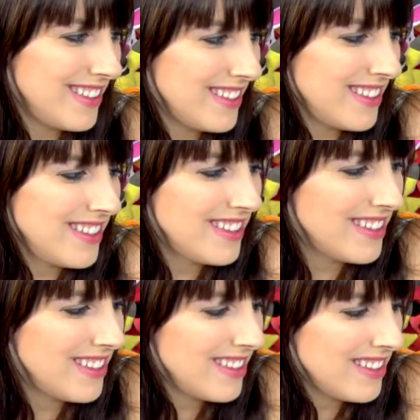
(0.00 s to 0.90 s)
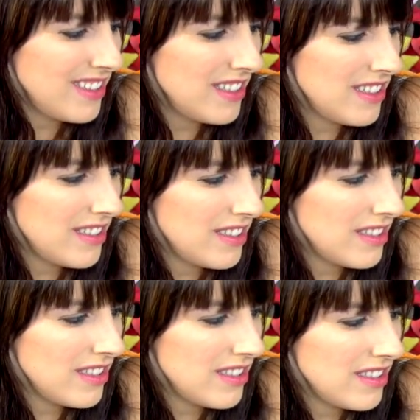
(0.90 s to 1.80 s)

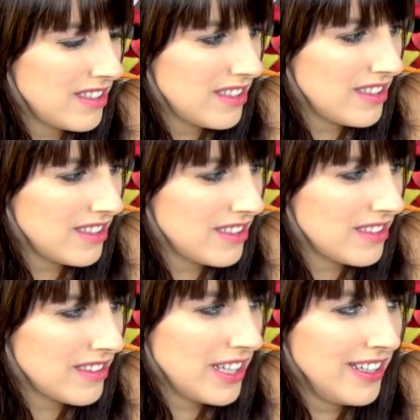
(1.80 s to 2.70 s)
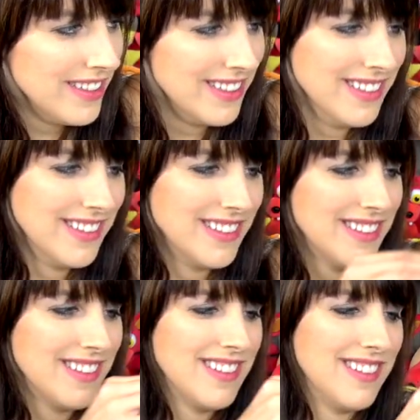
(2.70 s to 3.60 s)

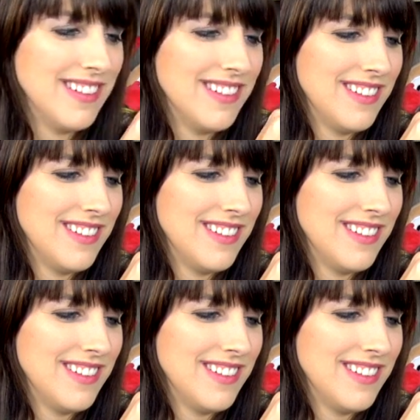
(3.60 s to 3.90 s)
[no speech]